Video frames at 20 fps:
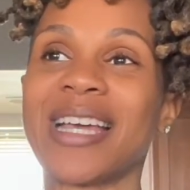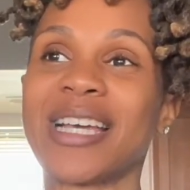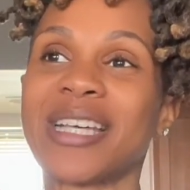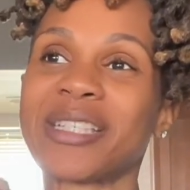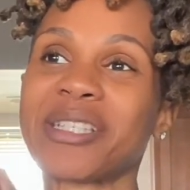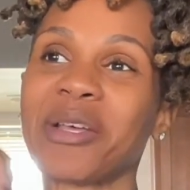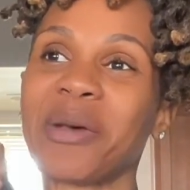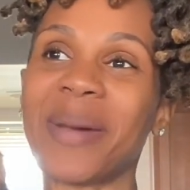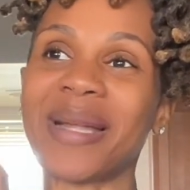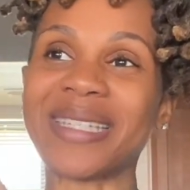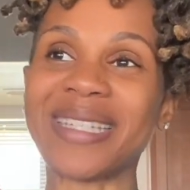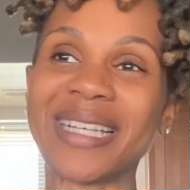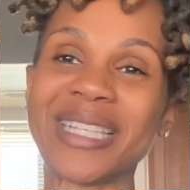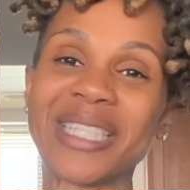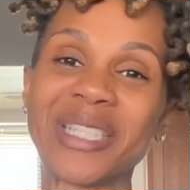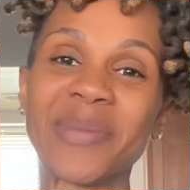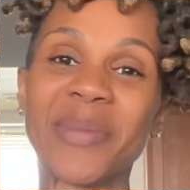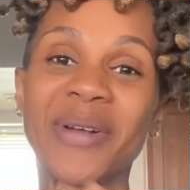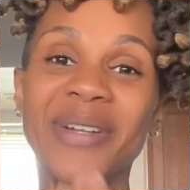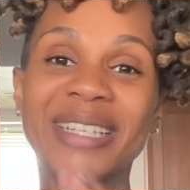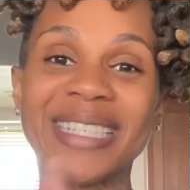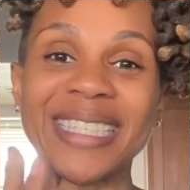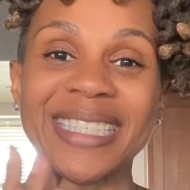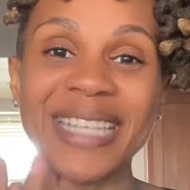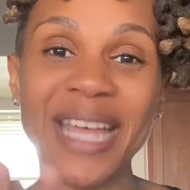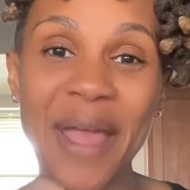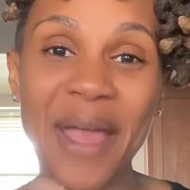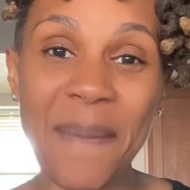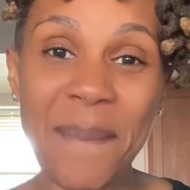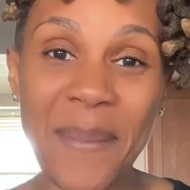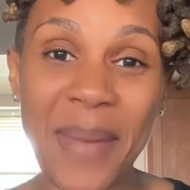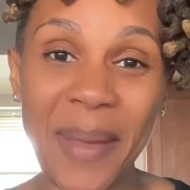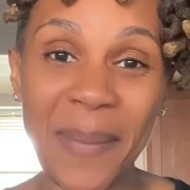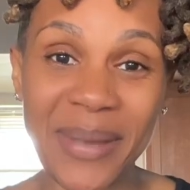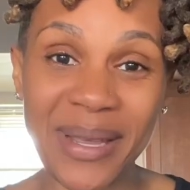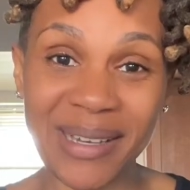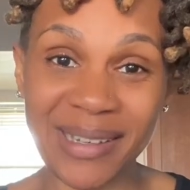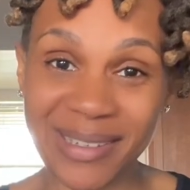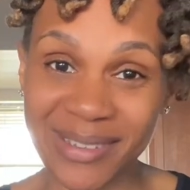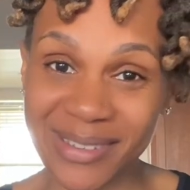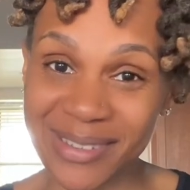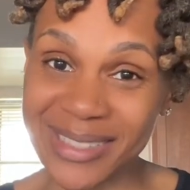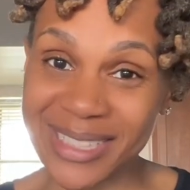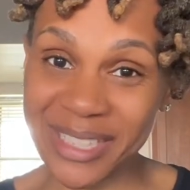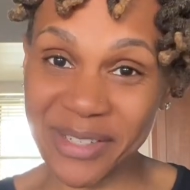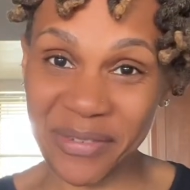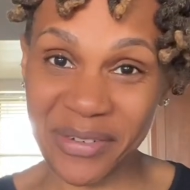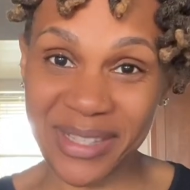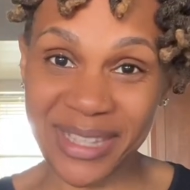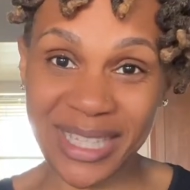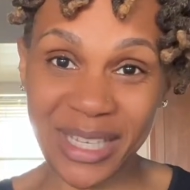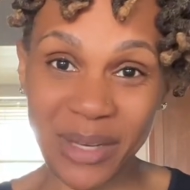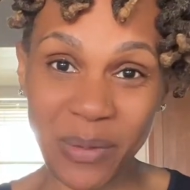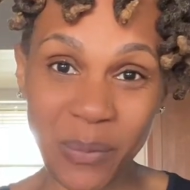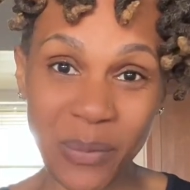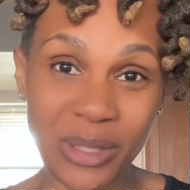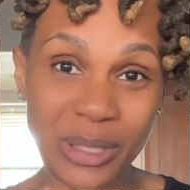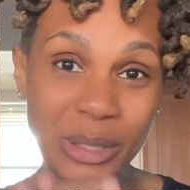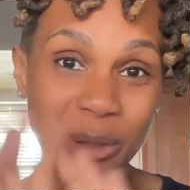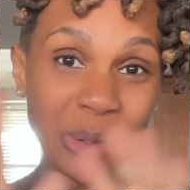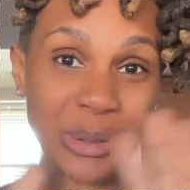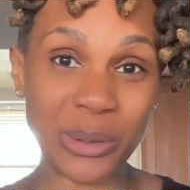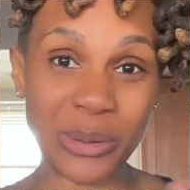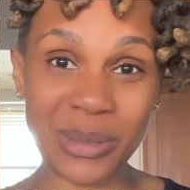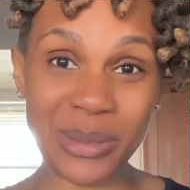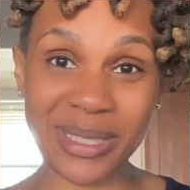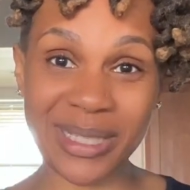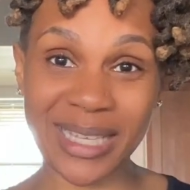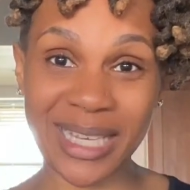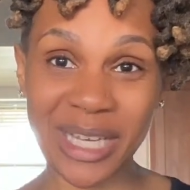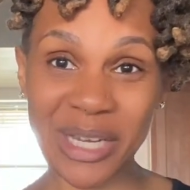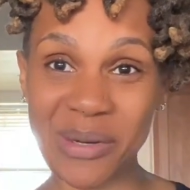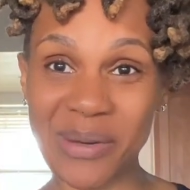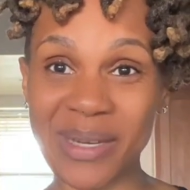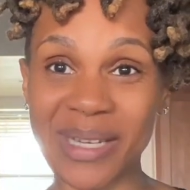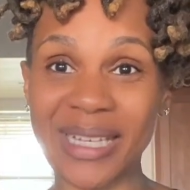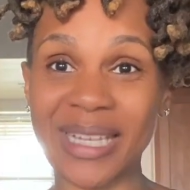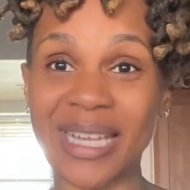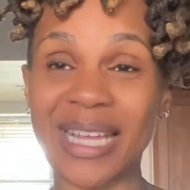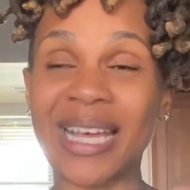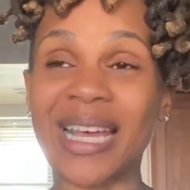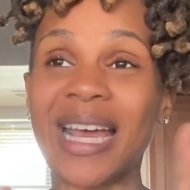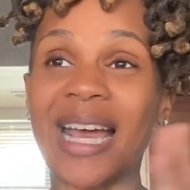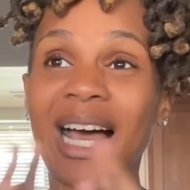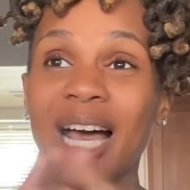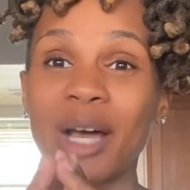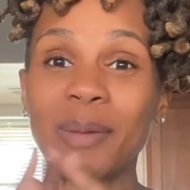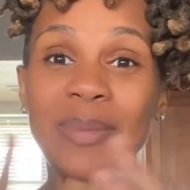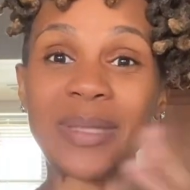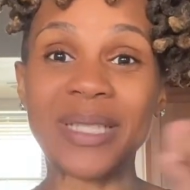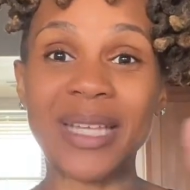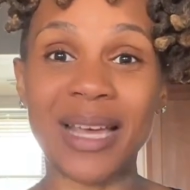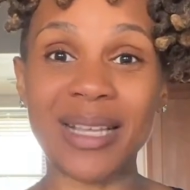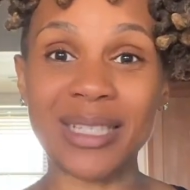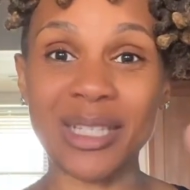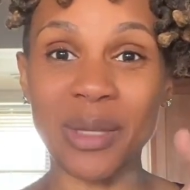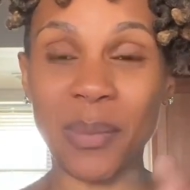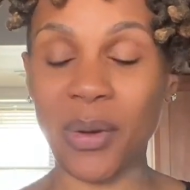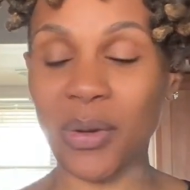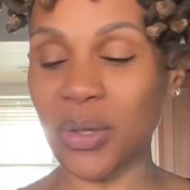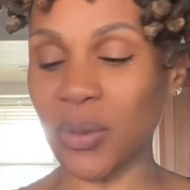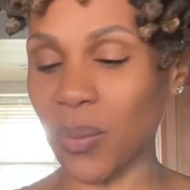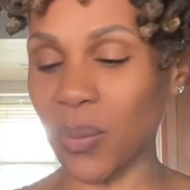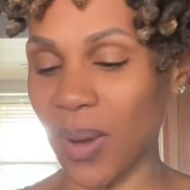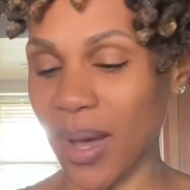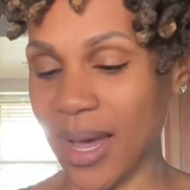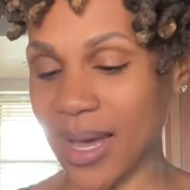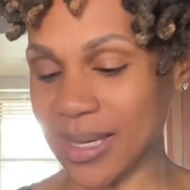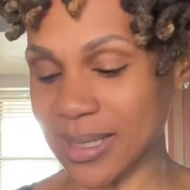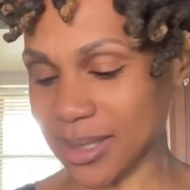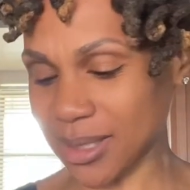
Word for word: So my testimony today may be a little different than what you're used to hearing um, testimony-wise.